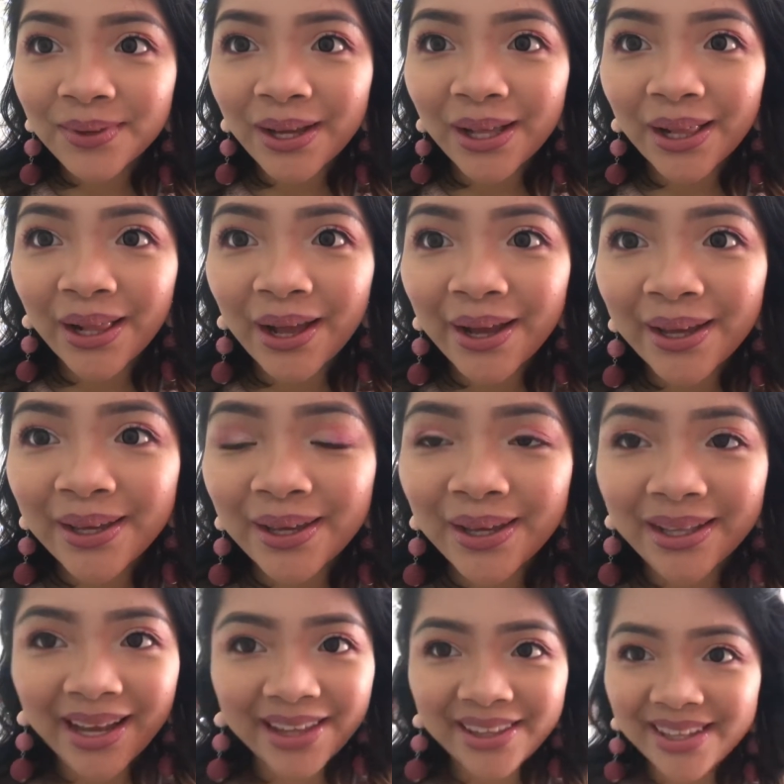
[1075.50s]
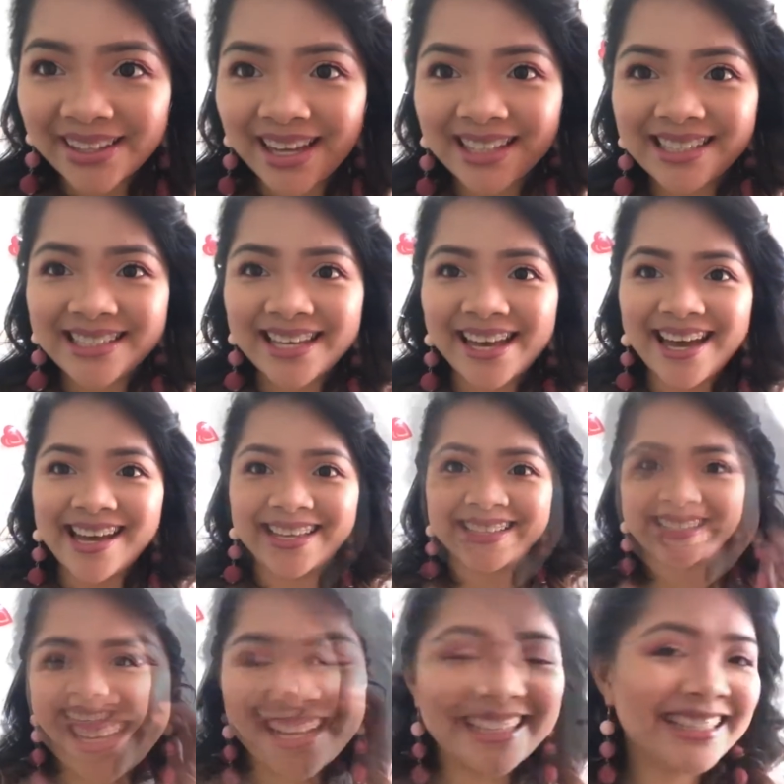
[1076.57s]
I like it. I think that's it.
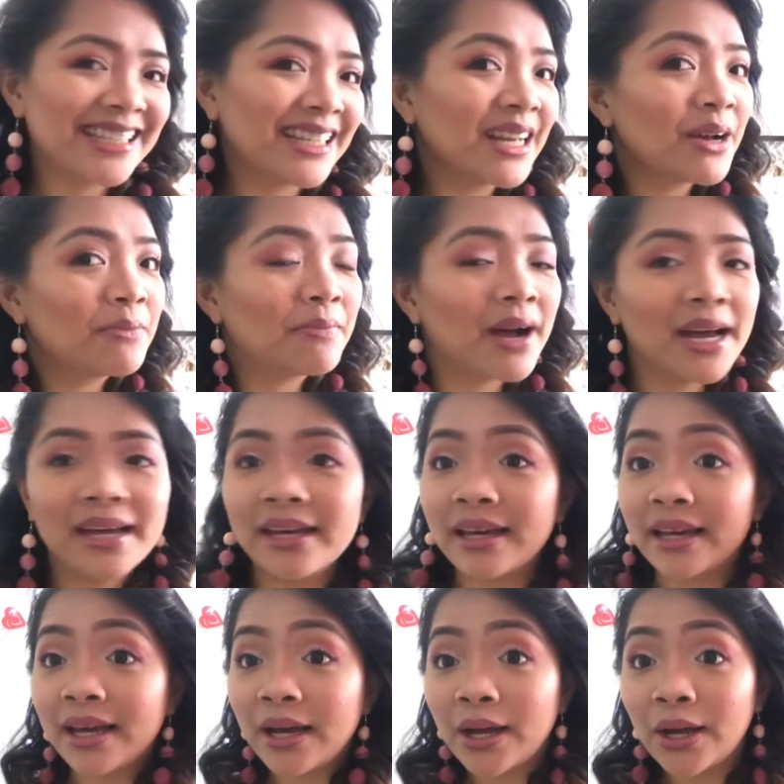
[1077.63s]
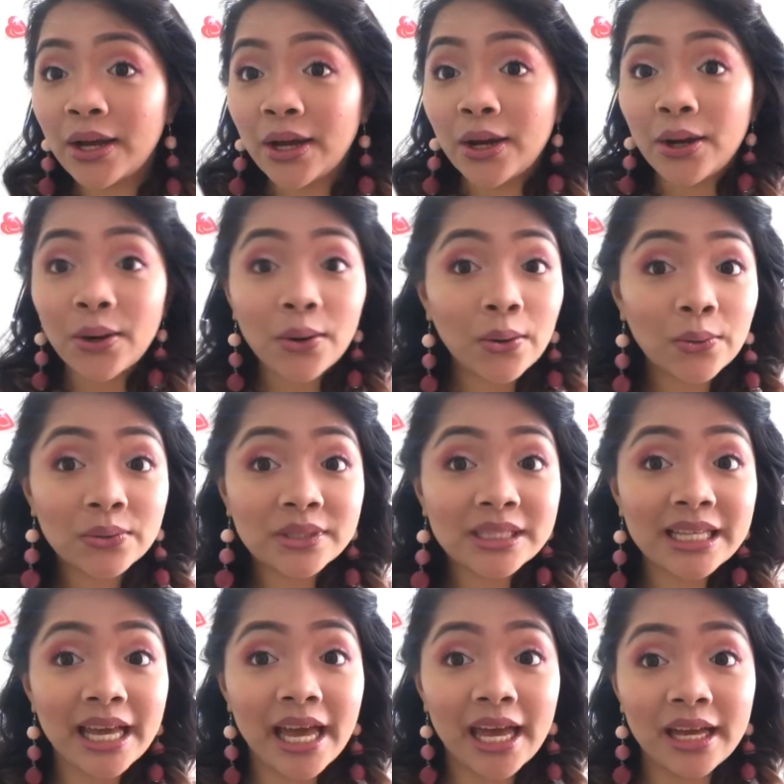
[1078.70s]
That's my own
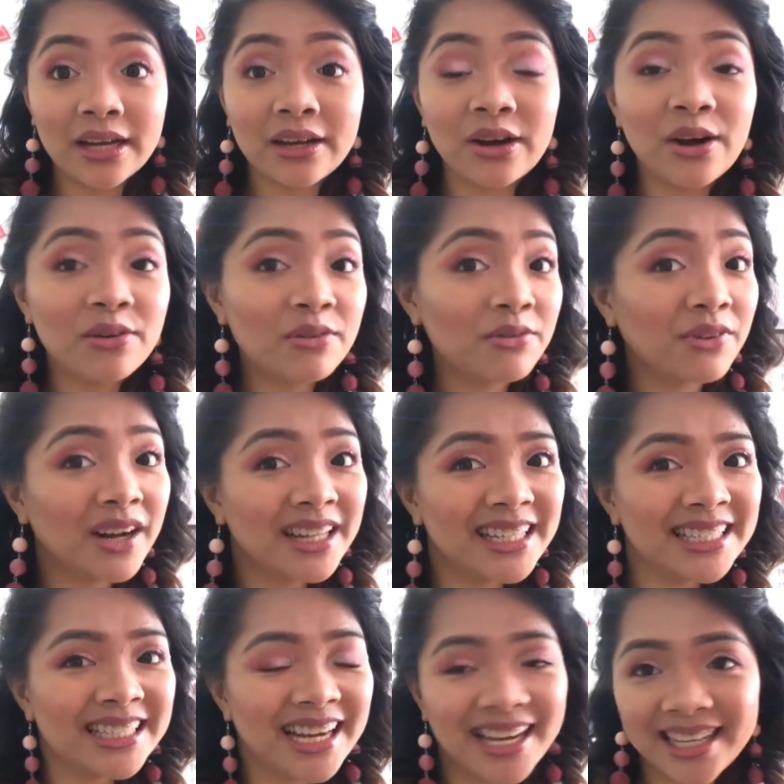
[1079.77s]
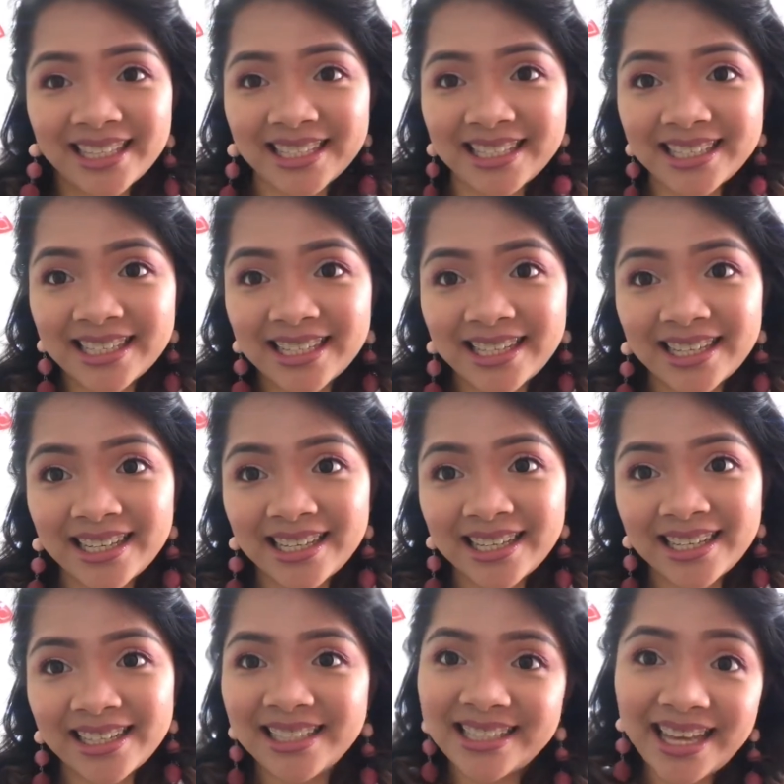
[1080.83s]
take of a Valentine's
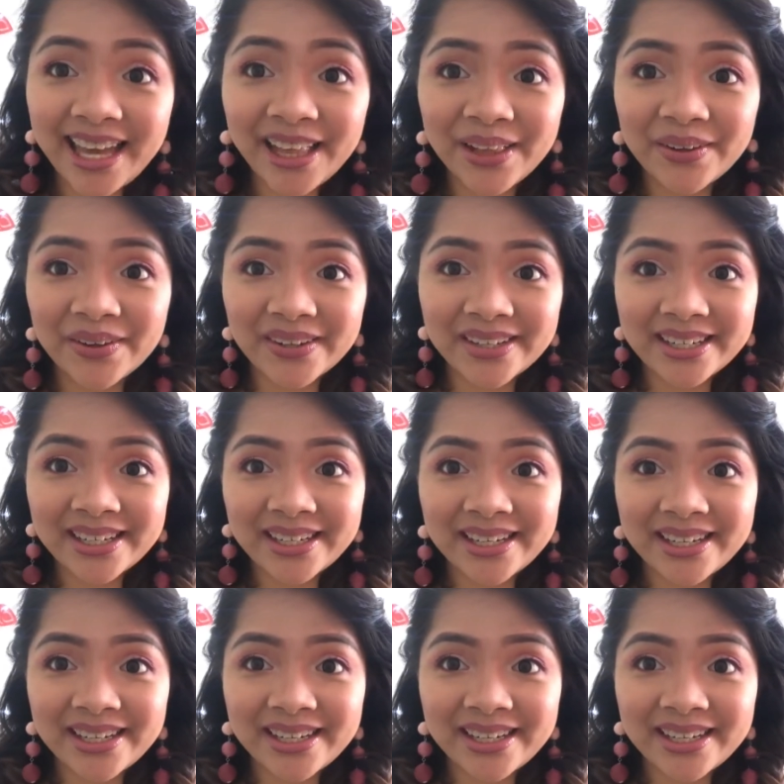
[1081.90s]
Day look.